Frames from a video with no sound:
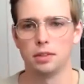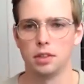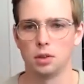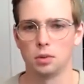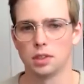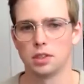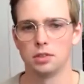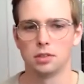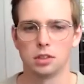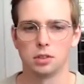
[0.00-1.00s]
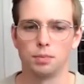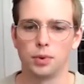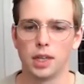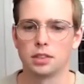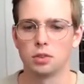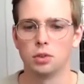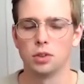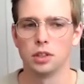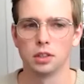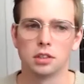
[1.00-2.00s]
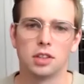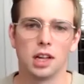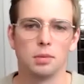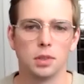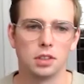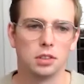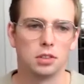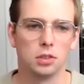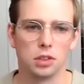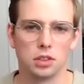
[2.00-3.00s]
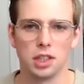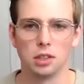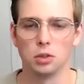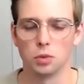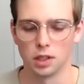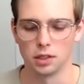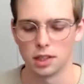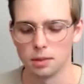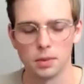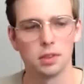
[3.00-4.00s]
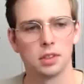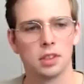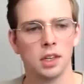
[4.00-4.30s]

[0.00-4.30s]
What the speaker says: if you don't want to compress all your statements into a single run statement,